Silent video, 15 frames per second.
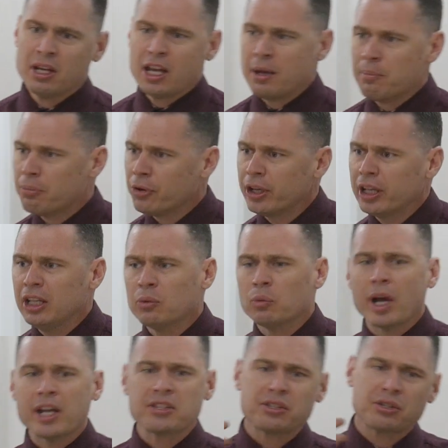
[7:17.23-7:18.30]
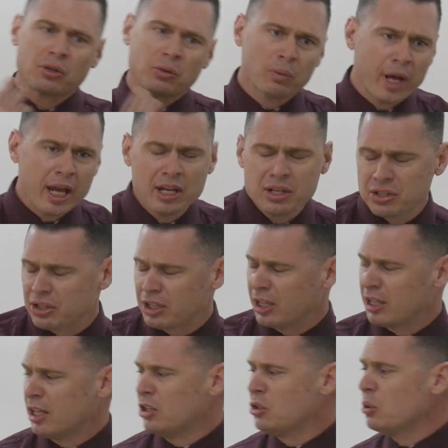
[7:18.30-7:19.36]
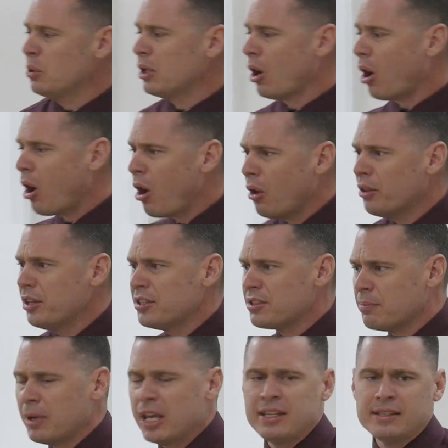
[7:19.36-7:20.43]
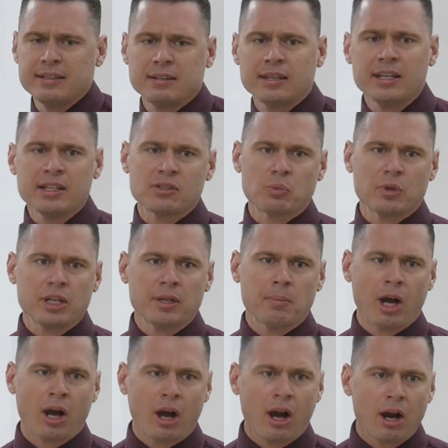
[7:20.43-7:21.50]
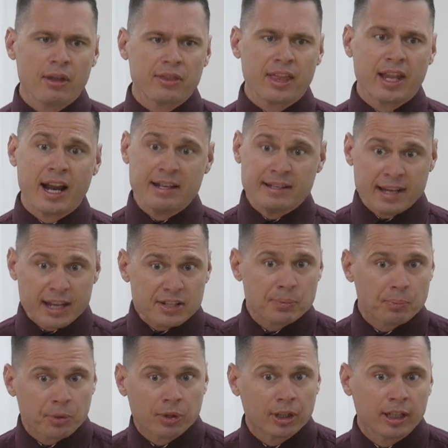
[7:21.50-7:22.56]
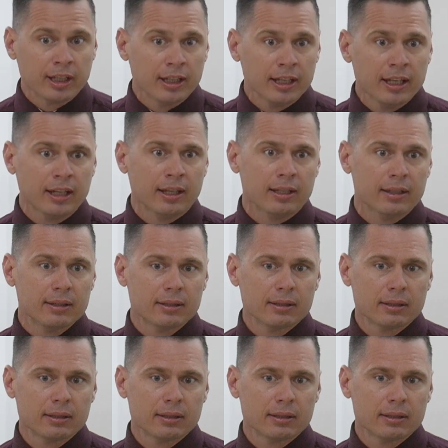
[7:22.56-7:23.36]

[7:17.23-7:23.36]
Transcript: and bringing restoration and doing all these amazing things within my heart that I desperately need.